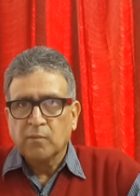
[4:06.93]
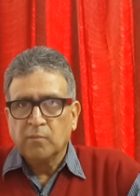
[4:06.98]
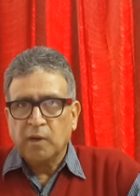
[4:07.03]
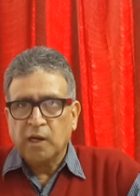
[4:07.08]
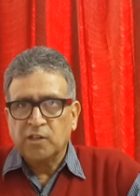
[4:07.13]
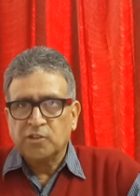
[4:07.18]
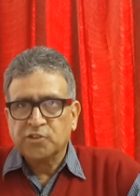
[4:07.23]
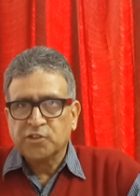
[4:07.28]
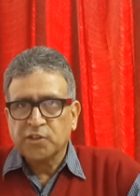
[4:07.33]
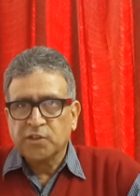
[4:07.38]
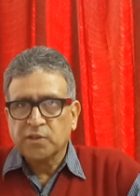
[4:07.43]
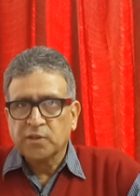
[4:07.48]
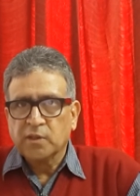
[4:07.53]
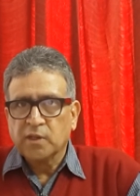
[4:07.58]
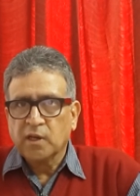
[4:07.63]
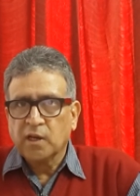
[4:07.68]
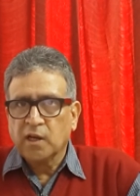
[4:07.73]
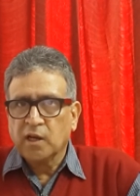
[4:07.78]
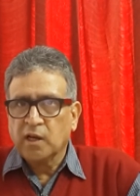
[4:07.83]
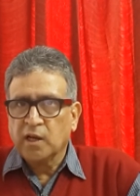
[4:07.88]

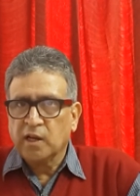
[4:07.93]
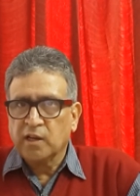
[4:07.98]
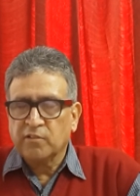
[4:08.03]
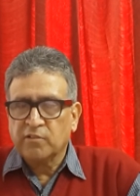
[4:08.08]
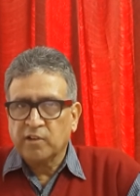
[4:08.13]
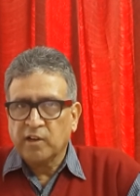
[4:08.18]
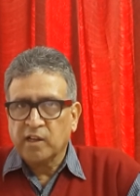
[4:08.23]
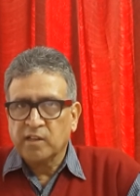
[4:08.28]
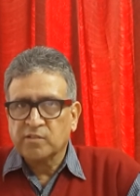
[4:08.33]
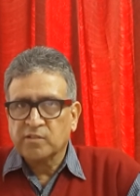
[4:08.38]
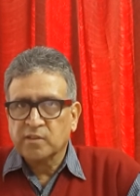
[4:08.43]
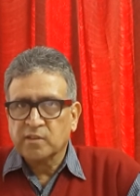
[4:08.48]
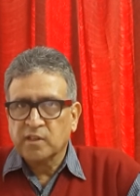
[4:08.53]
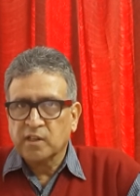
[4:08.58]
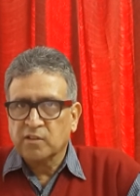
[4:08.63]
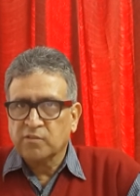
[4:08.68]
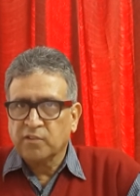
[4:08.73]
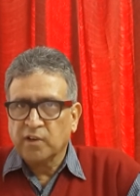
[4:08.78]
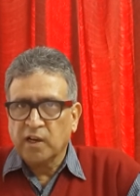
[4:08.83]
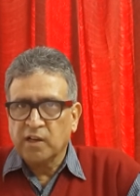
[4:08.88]
Mansion uh, advise,
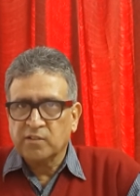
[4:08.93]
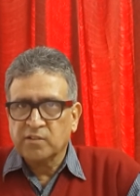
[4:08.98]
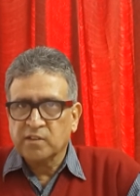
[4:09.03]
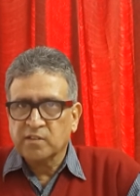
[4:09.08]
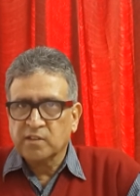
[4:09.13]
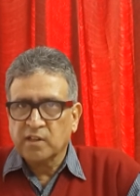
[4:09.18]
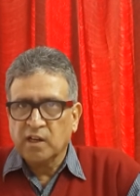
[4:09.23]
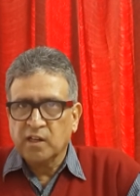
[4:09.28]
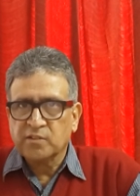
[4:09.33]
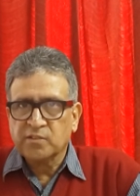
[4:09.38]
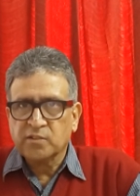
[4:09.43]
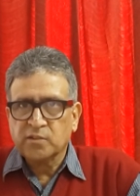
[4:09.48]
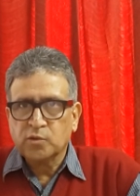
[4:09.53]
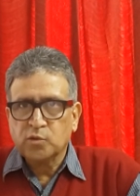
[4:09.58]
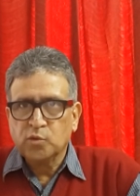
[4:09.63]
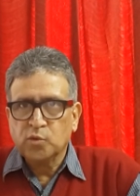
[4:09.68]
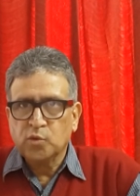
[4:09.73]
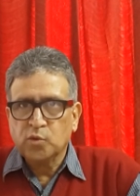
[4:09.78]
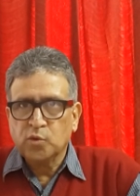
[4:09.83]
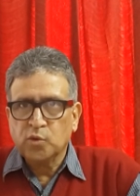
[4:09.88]
advises us
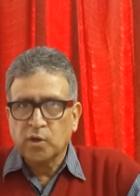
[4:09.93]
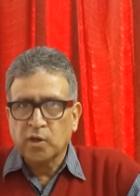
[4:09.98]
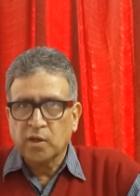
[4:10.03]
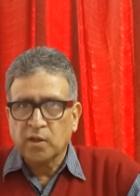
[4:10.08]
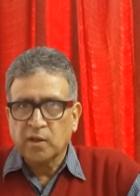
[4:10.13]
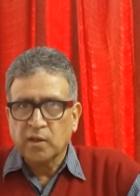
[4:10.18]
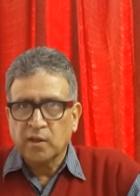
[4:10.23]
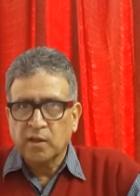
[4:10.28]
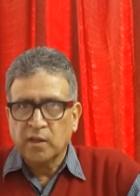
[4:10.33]
to